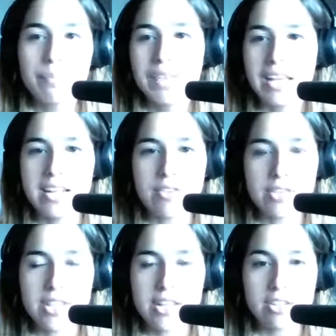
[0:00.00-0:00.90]
He never
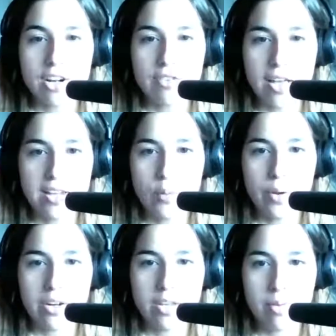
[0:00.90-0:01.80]
takes it off
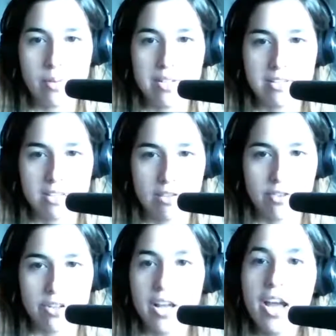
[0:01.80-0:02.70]
anywhere he may be
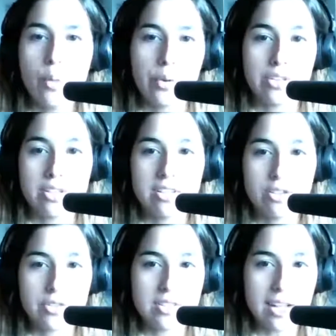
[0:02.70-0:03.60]
discovered, wears it in
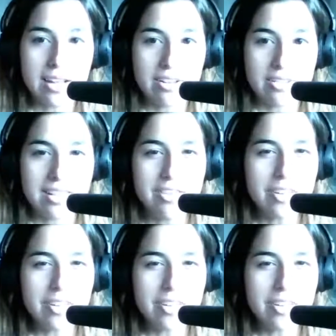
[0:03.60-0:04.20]
different styles, and even